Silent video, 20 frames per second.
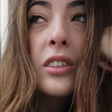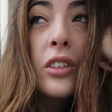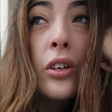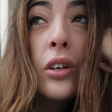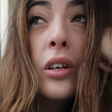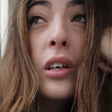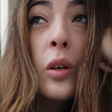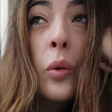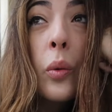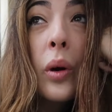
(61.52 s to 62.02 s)
do
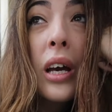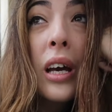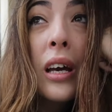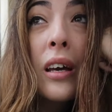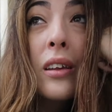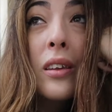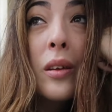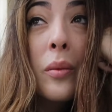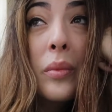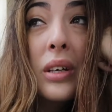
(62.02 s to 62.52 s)
it in a
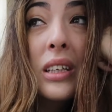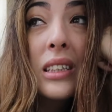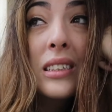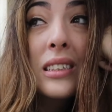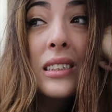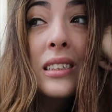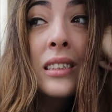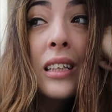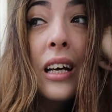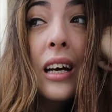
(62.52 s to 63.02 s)
way that
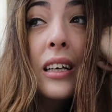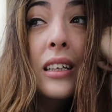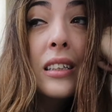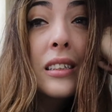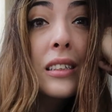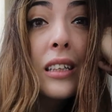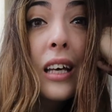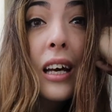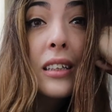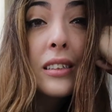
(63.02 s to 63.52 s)
means I
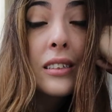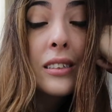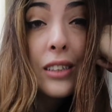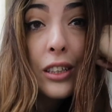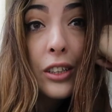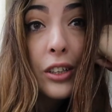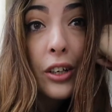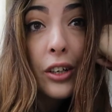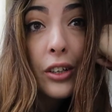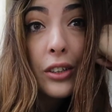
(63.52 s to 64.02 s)
can get
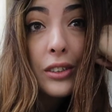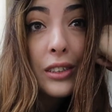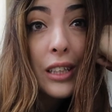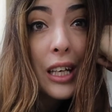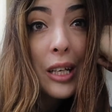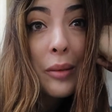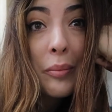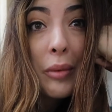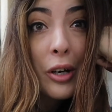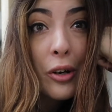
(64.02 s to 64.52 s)
stickers
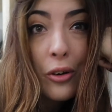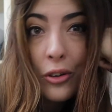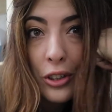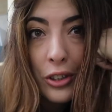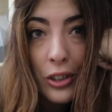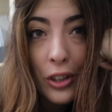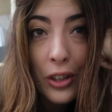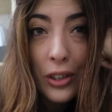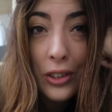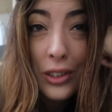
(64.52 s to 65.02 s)
in my
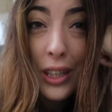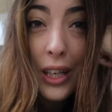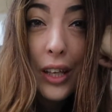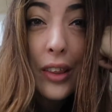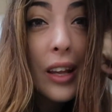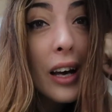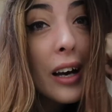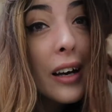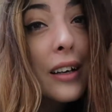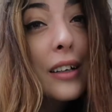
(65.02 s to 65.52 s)
orders,
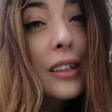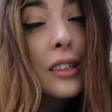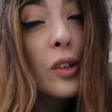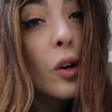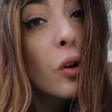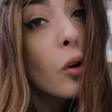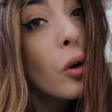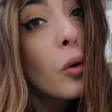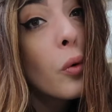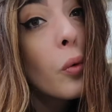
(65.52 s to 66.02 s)
and that is
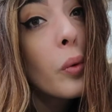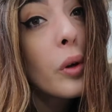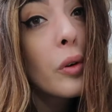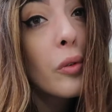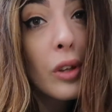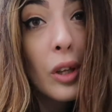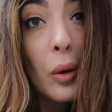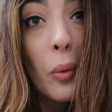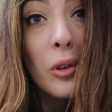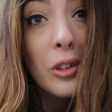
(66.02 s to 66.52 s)
all we
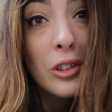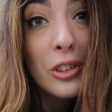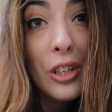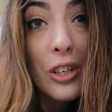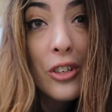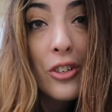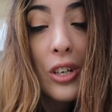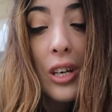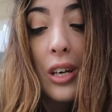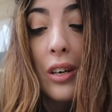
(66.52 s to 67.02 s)
really want to
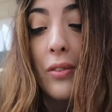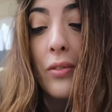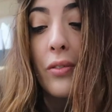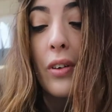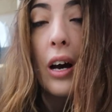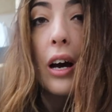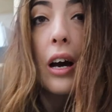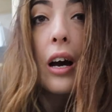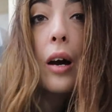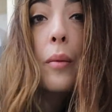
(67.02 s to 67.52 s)
achieve.
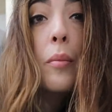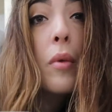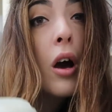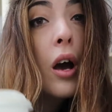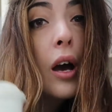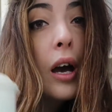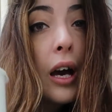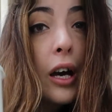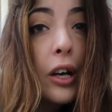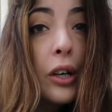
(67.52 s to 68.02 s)
I'm
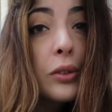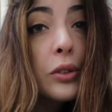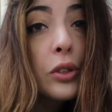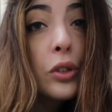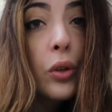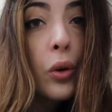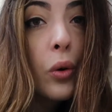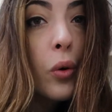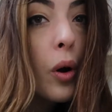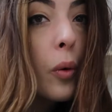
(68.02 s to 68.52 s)

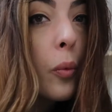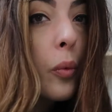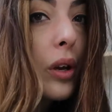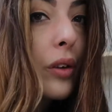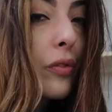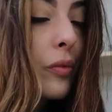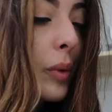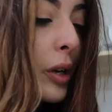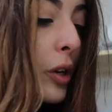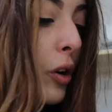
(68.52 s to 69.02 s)

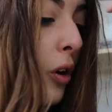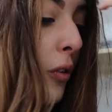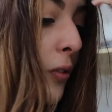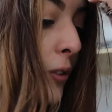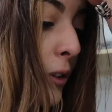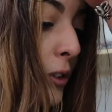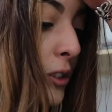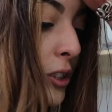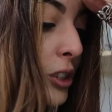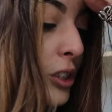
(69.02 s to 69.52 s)
waiting for my
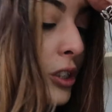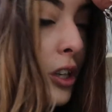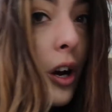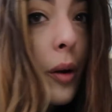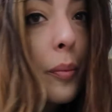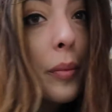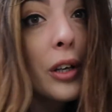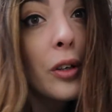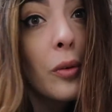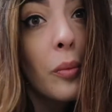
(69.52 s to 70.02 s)
coffee order to
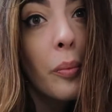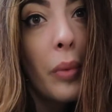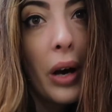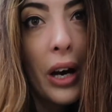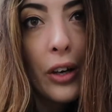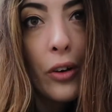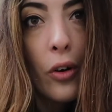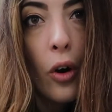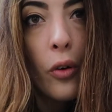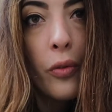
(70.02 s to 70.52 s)
come. I don't
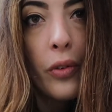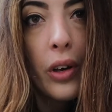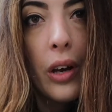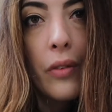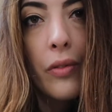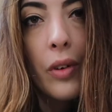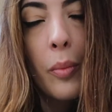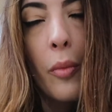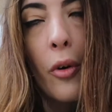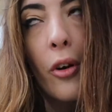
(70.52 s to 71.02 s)
buy coffee
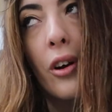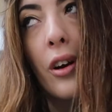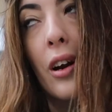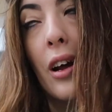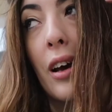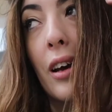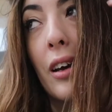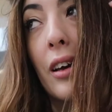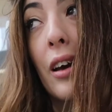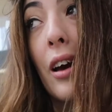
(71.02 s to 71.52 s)
every
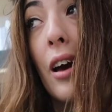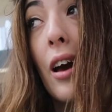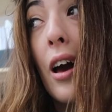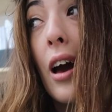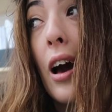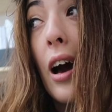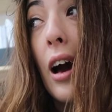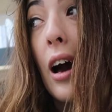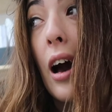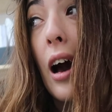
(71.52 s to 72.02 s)
morning.
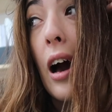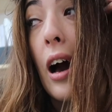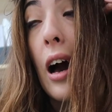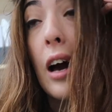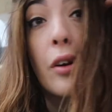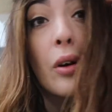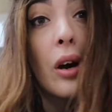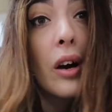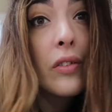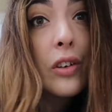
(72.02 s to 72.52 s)

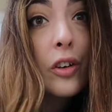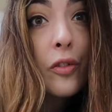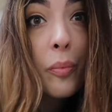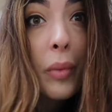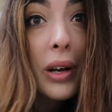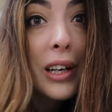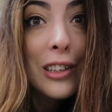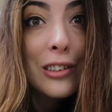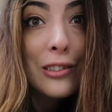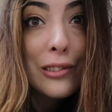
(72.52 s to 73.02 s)
I don't have enough
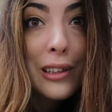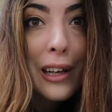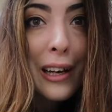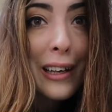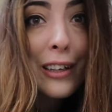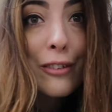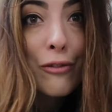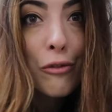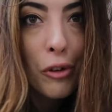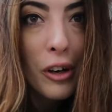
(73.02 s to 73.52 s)
money to do that. I
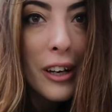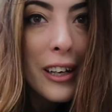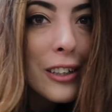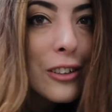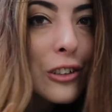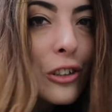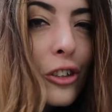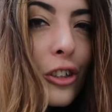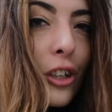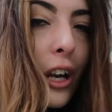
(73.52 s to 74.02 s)
ain't
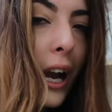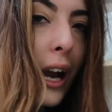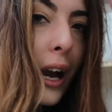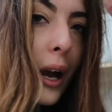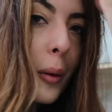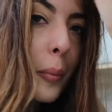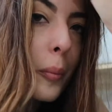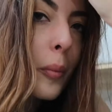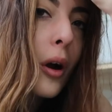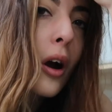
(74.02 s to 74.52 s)
rich.
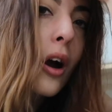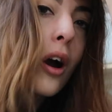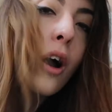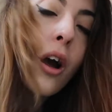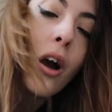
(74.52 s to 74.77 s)
But